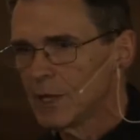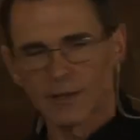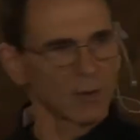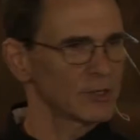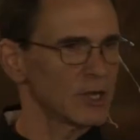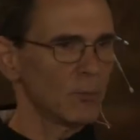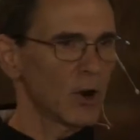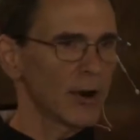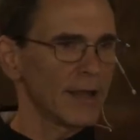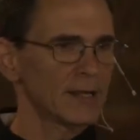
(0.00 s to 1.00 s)
They were
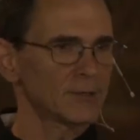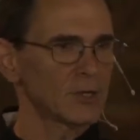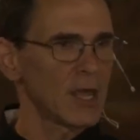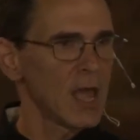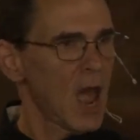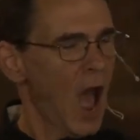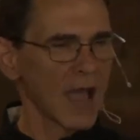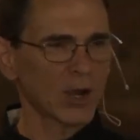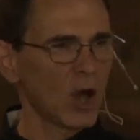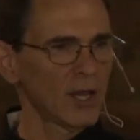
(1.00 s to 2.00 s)
somewhere else. I
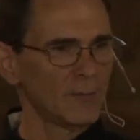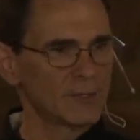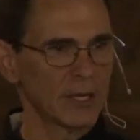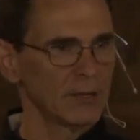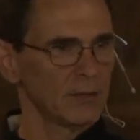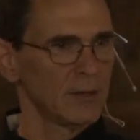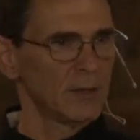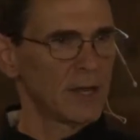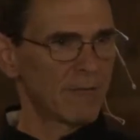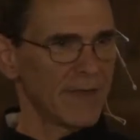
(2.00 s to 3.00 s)
called them, said,
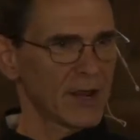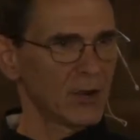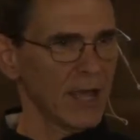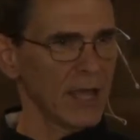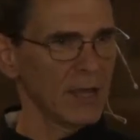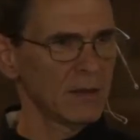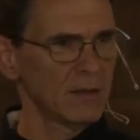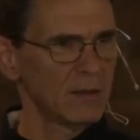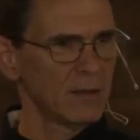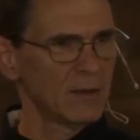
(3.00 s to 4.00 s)
everything okay?
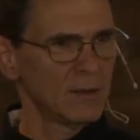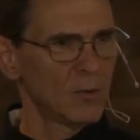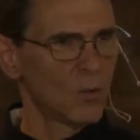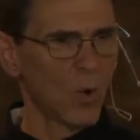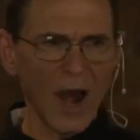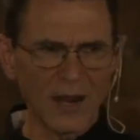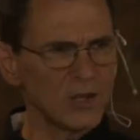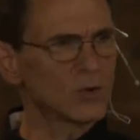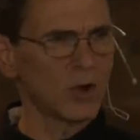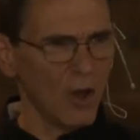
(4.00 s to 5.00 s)
Why are you
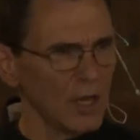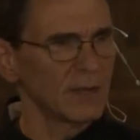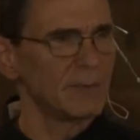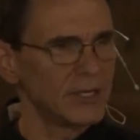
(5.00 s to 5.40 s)
calling me,